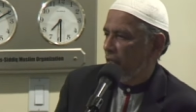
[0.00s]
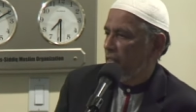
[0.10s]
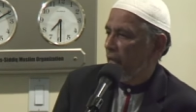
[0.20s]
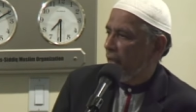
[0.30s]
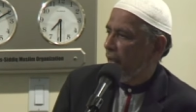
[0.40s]

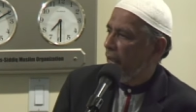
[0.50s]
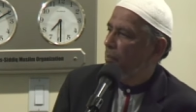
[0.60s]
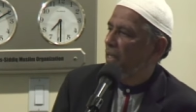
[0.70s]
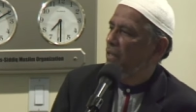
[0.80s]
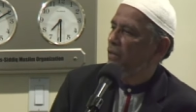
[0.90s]

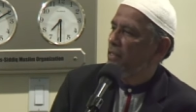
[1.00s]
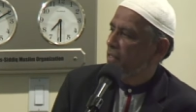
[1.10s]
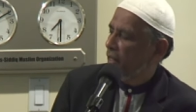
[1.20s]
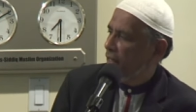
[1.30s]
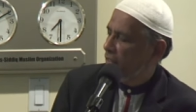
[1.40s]
zakah
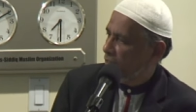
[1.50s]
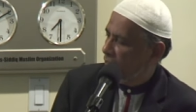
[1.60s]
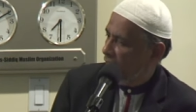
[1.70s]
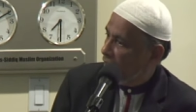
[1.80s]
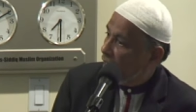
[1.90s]
because it is
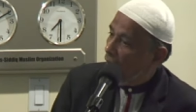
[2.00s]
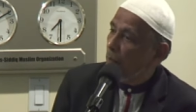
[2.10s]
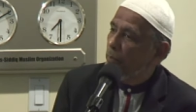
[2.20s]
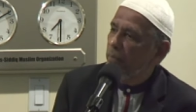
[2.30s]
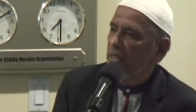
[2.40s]

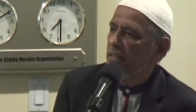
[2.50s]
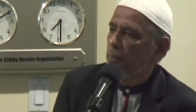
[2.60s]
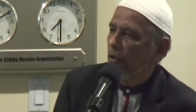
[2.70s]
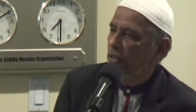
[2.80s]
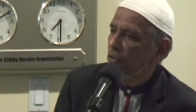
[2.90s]
incumbent
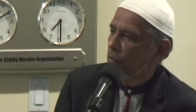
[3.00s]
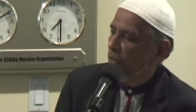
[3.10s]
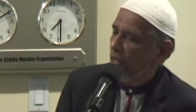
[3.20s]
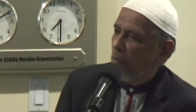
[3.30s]
upon you,